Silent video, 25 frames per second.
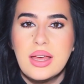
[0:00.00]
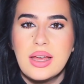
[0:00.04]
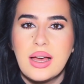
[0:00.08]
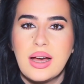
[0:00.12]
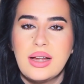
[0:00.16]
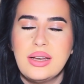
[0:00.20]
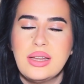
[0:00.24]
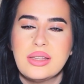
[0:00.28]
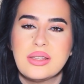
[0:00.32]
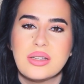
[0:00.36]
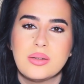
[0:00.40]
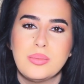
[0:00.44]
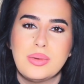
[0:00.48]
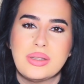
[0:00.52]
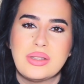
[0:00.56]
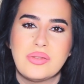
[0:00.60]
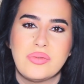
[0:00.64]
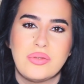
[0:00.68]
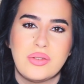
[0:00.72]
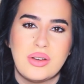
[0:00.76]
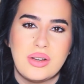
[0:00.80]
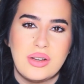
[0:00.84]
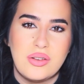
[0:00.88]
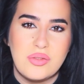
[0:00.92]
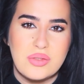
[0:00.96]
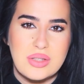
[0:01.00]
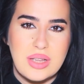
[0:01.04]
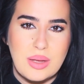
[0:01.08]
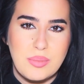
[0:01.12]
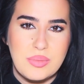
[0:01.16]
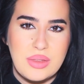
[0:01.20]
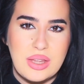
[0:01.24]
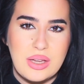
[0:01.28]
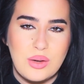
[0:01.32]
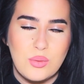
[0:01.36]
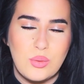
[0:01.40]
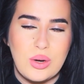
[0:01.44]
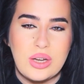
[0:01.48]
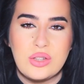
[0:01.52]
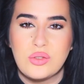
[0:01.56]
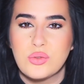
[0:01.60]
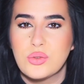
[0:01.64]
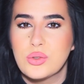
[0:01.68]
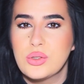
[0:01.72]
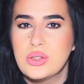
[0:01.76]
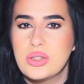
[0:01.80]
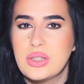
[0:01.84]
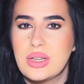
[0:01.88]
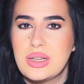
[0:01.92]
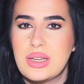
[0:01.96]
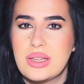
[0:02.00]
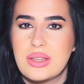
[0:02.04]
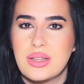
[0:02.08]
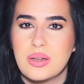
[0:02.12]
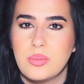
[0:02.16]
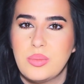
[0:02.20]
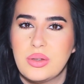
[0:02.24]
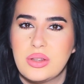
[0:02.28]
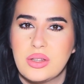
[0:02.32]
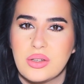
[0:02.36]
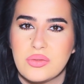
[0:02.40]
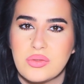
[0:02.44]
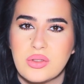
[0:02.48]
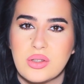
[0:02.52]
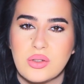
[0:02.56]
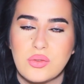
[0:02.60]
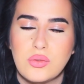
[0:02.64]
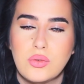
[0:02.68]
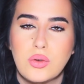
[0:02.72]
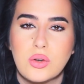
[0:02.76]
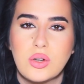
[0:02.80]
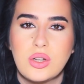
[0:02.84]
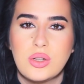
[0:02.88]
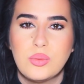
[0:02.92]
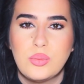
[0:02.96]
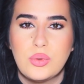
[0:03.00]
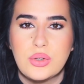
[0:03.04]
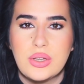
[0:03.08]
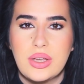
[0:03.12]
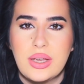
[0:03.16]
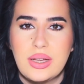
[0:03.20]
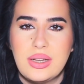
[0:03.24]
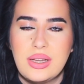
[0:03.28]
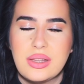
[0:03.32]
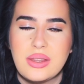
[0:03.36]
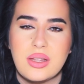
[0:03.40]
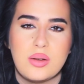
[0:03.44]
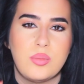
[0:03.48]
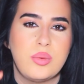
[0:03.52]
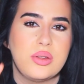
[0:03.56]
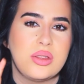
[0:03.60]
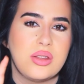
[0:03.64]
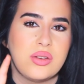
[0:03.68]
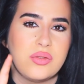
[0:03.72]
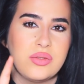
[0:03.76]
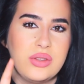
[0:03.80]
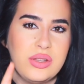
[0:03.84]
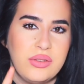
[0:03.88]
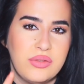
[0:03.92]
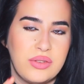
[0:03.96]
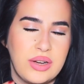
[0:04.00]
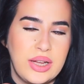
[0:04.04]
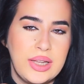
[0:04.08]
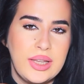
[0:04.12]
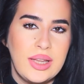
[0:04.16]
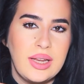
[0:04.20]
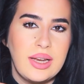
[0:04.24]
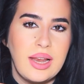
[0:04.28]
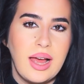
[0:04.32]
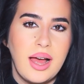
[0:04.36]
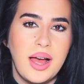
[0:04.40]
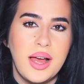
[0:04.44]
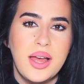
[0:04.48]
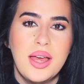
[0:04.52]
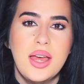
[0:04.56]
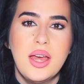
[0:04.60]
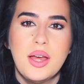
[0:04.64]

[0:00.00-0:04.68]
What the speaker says: A little bit of something red fruity, a little bit of the floral bouquet, a little bit of the vanilla,